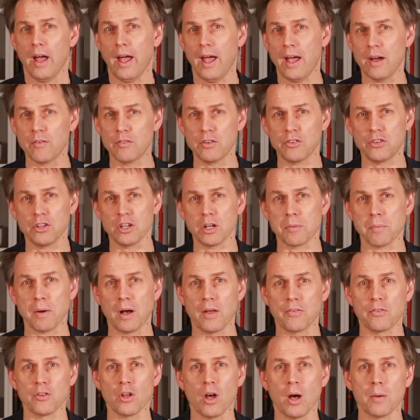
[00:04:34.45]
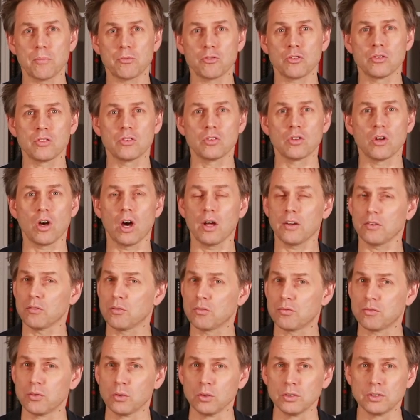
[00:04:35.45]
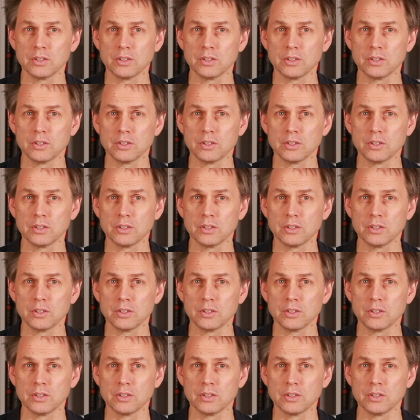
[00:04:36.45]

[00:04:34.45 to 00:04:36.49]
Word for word: everything about the options you got in full